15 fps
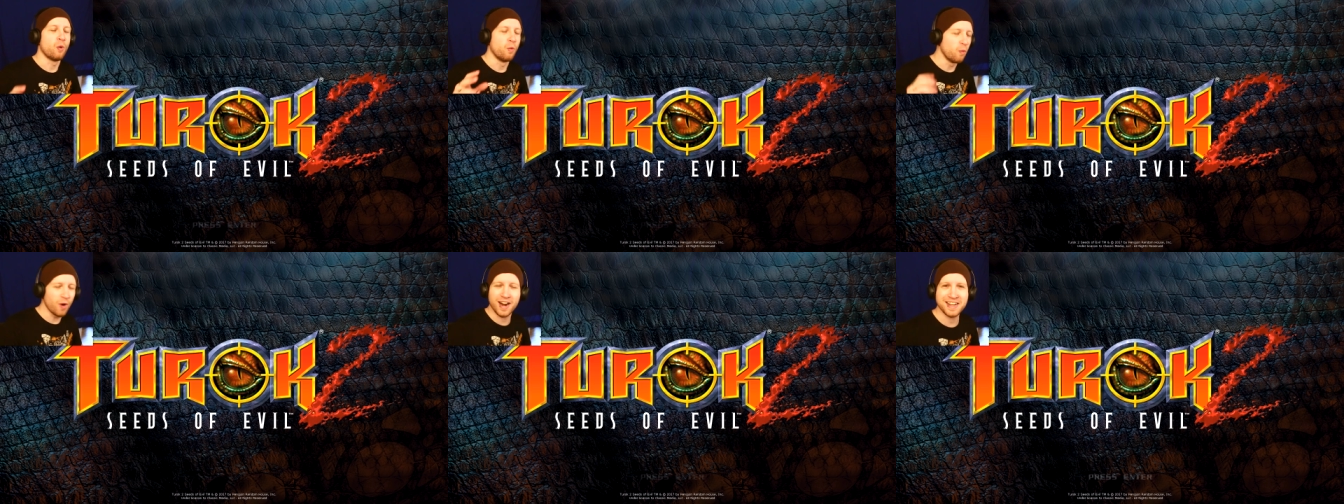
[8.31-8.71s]

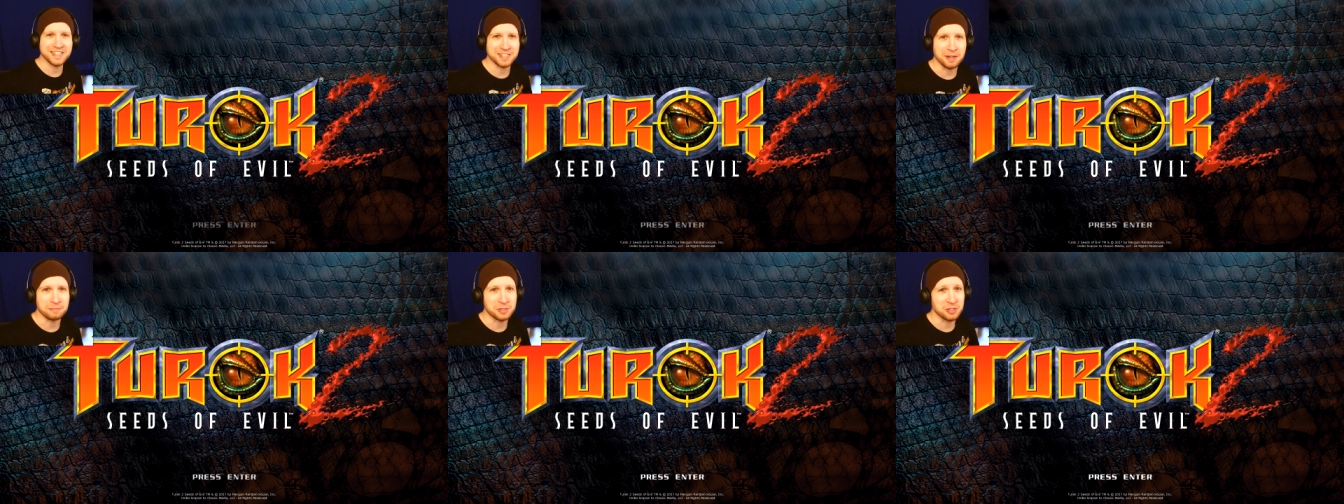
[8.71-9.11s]
What
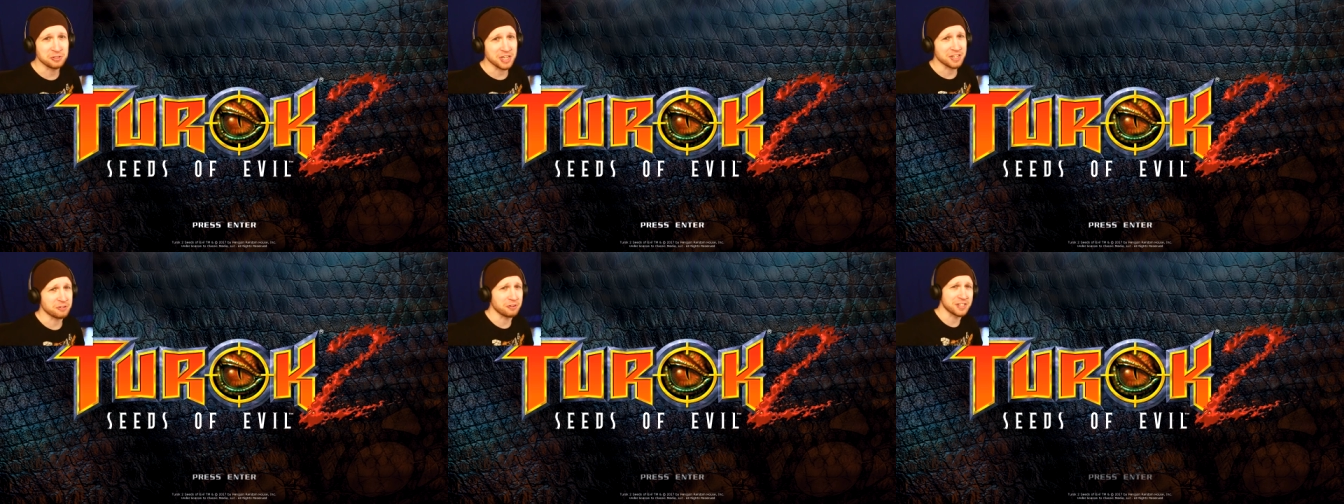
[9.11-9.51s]
is up,
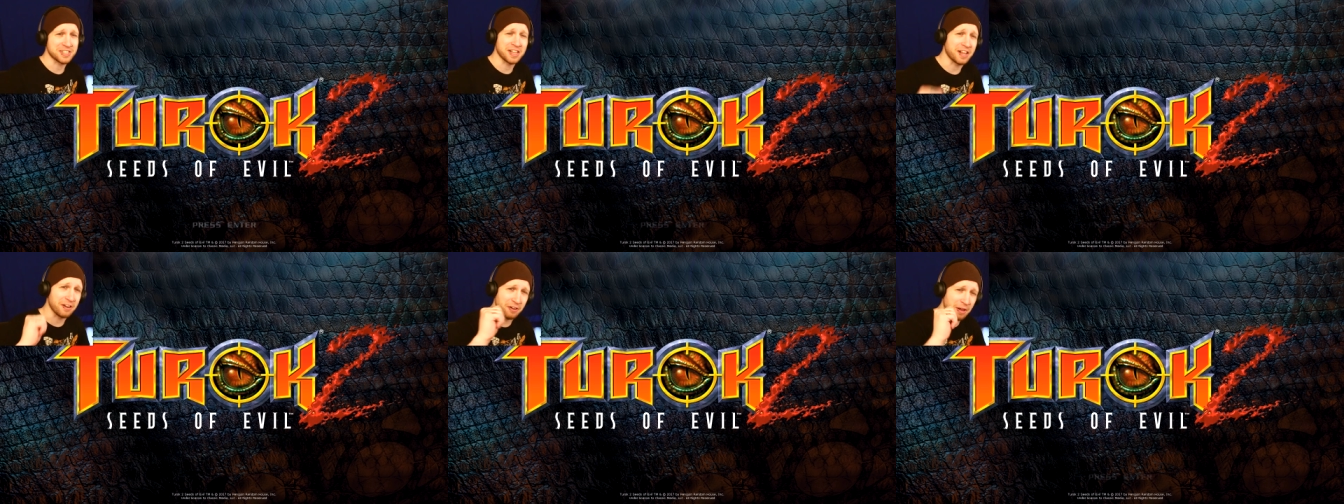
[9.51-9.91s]
dudes and dudes
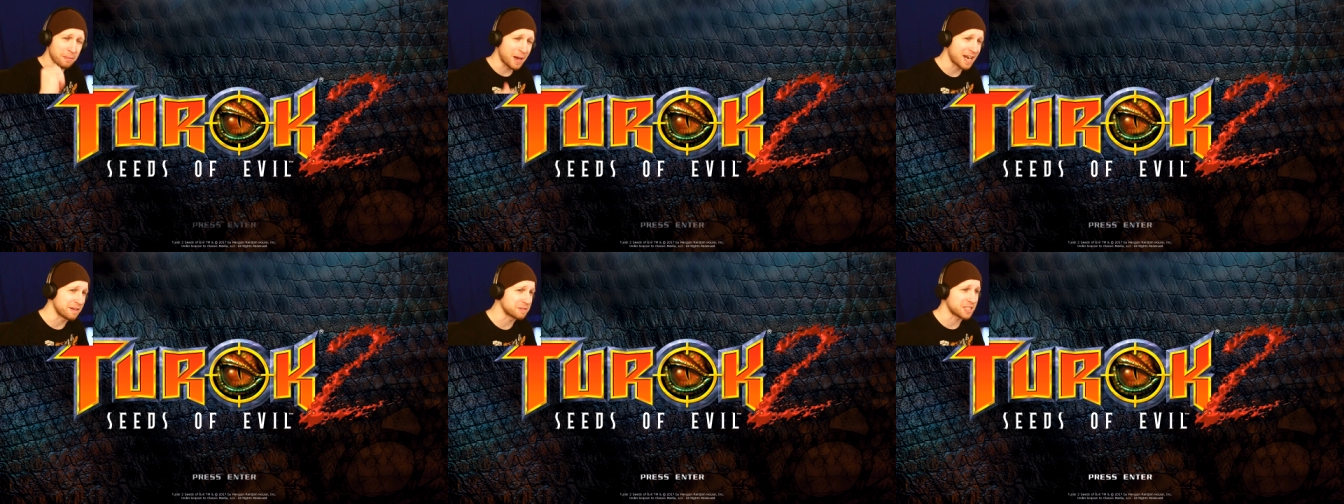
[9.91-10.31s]
to the internet?
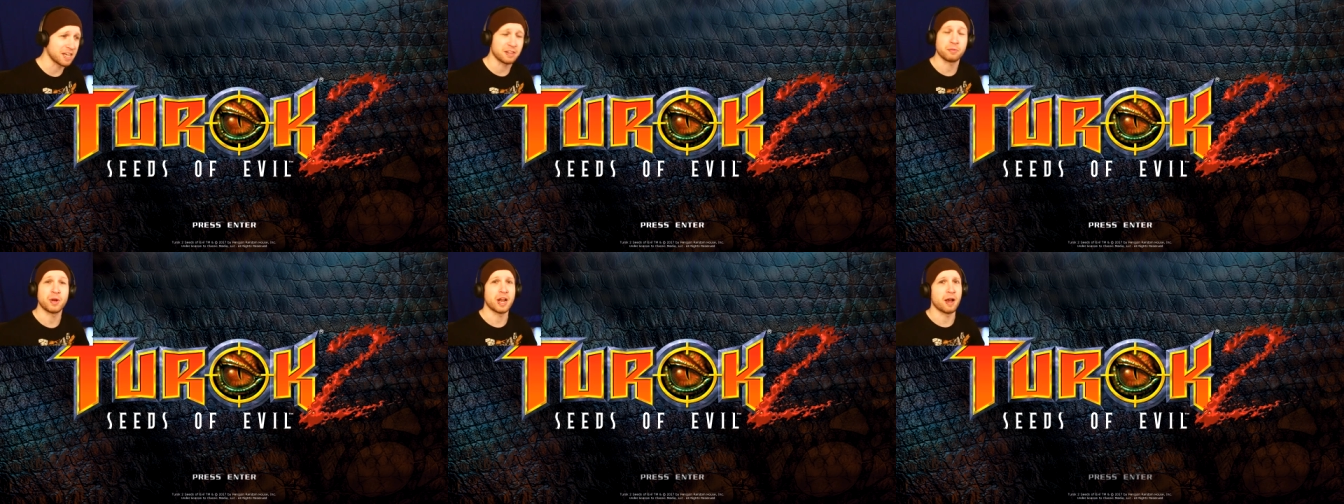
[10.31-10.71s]
My name is
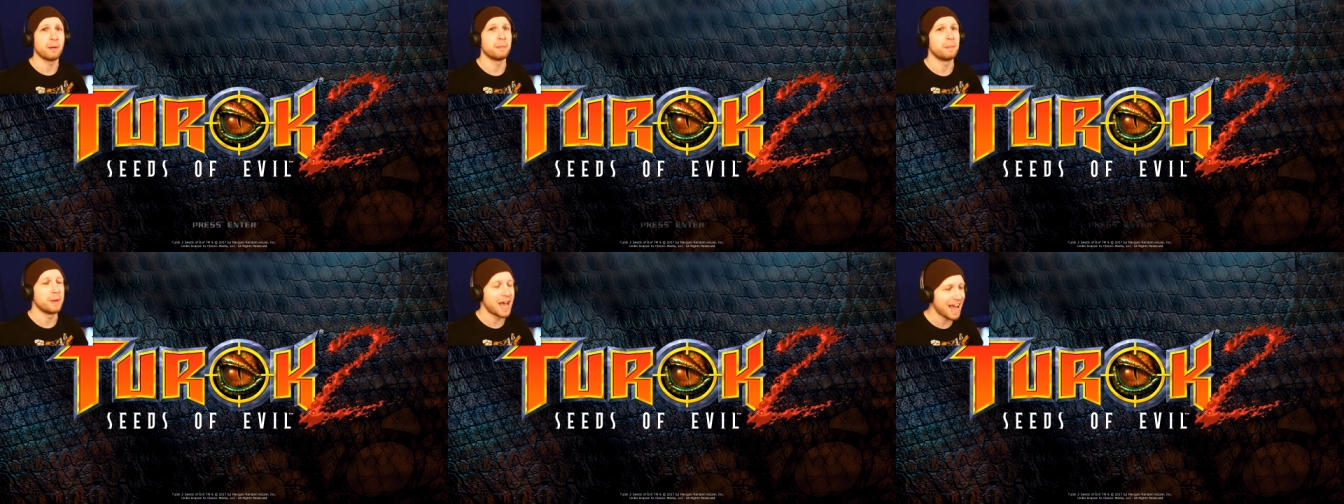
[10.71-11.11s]
Seth and we
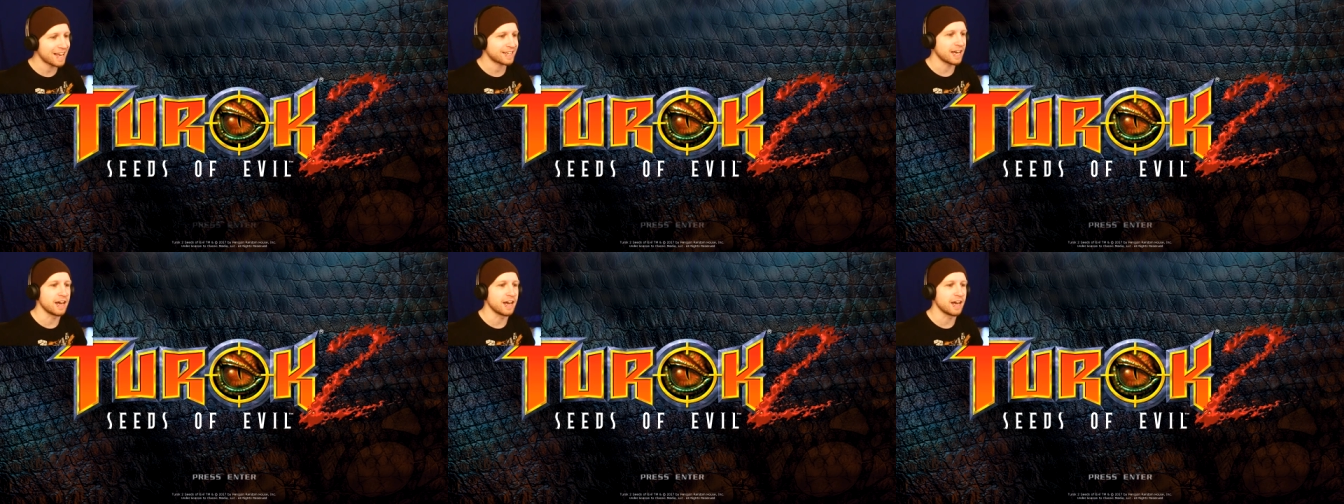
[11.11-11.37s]
are back